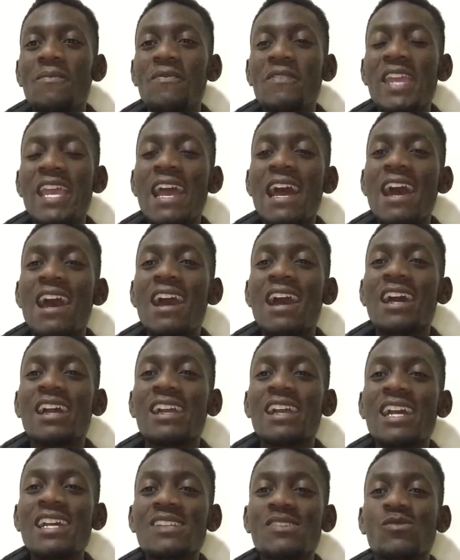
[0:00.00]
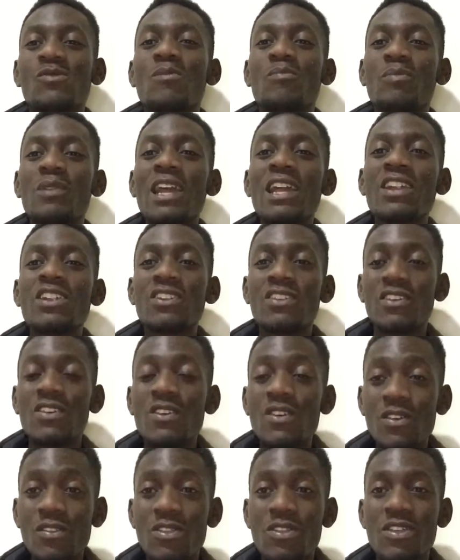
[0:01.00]
They are guys from planet
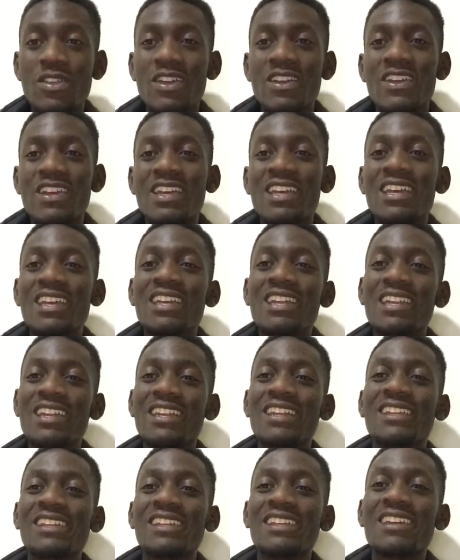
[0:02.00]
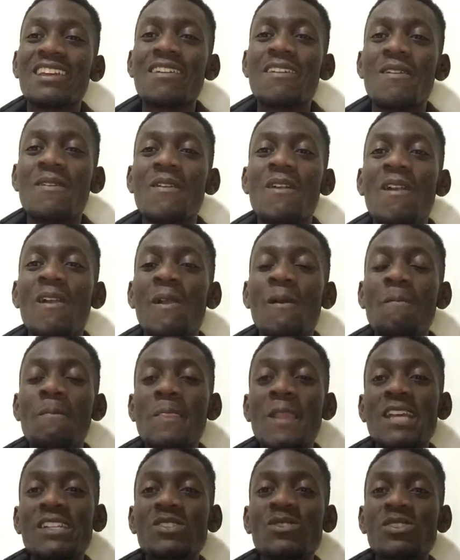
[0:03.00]
Earth.
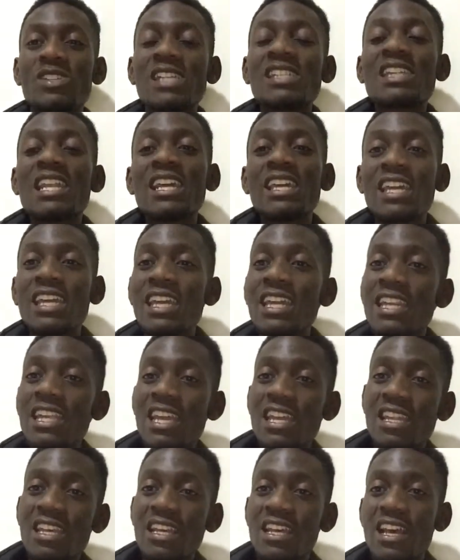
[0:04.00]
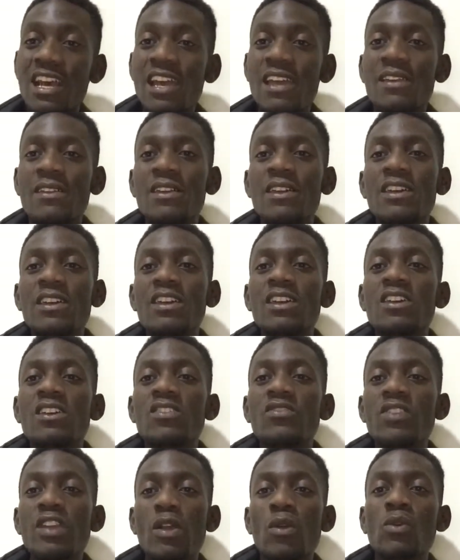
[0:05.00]
And so just like any other guy,
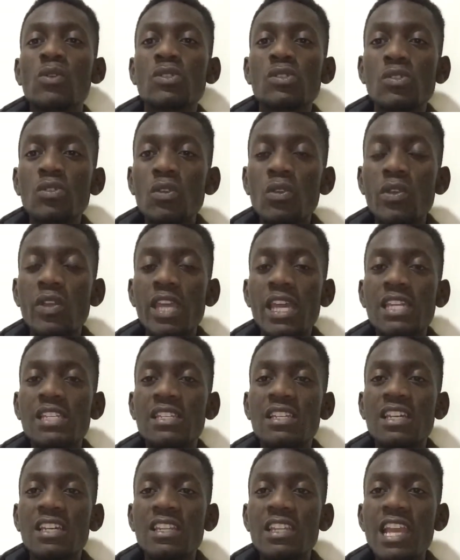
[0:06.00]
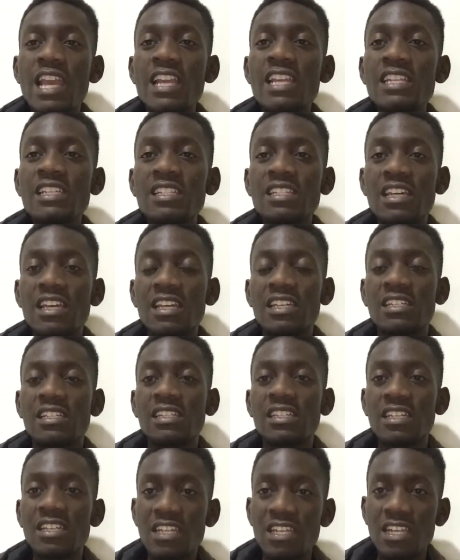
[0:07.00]
they also look at, there is a
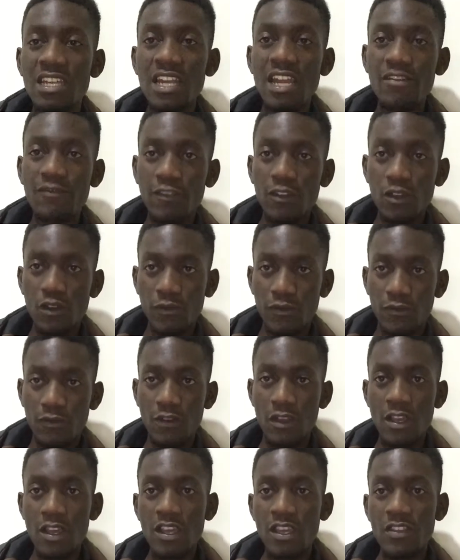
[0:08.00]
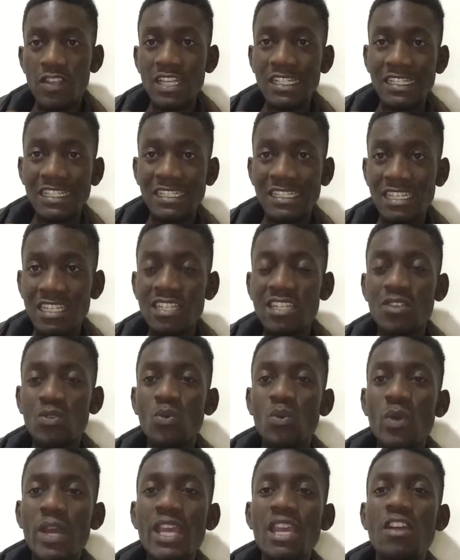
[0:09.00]
certain level of, there's a
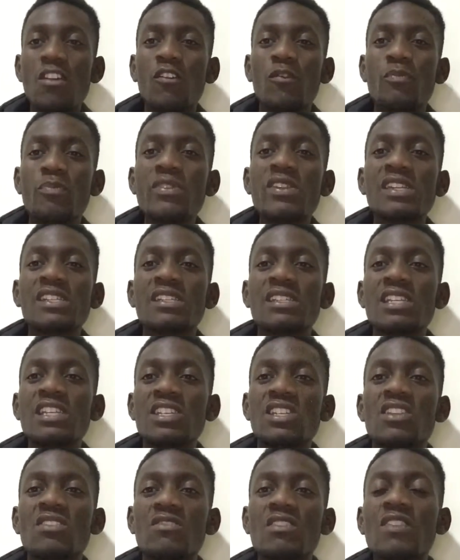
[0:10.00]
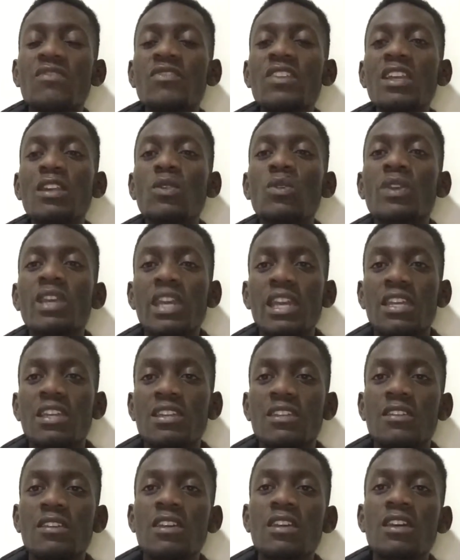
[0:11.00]
certain way of presentation that they look at.